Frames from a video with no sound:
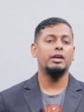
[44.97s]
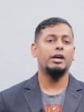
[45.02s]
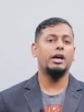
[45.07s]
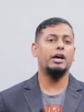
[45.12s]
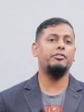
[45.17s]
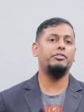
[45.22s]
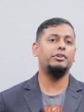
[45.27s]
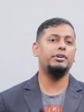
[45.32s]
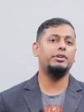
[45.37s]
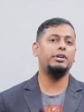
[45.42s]

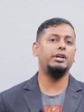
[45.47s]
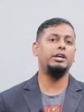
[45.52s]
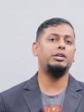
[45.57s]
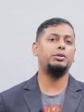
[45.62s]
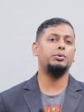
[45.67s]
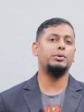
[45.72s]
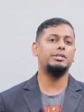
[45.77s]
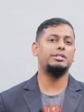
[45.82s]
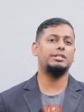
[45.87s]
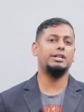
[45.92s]
have
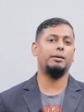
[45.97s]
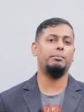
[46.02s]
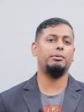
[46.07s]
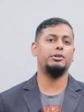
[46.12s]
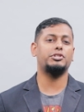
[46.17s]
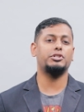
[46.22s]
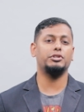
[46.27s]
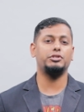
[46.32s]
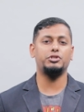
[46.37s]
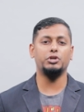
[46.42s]
agreed to
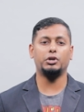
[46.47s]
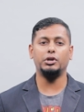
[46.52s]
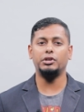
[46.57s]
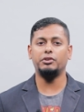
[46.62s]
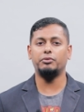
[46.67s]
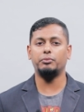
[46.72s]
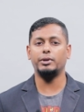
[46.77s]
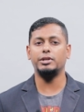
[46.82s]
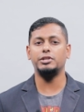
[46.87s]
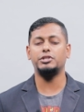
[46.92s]
establish a
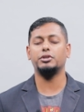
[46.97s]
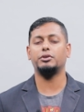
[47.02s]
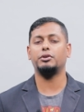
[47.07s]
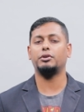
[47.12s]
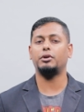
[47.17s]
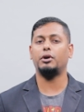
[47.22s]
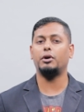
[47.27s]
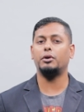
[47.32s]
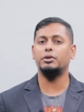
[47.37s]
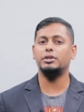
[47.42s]
joint
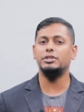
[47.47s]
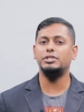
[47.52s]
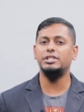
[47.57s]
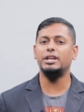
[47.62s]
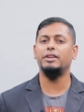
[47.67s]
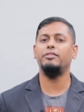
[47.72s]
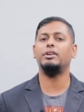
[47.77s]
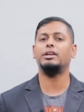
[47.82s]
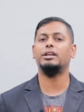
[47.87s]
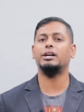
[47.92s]
venture or a
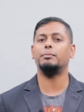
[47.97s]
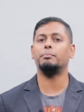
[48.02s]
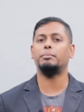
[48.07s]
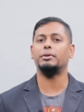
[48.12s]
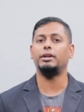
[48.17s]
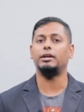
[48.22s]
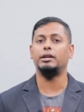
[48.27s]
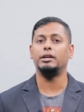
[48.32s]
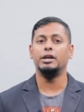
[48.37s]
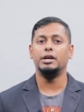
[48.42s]
JV
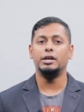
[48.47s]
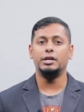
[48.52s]
company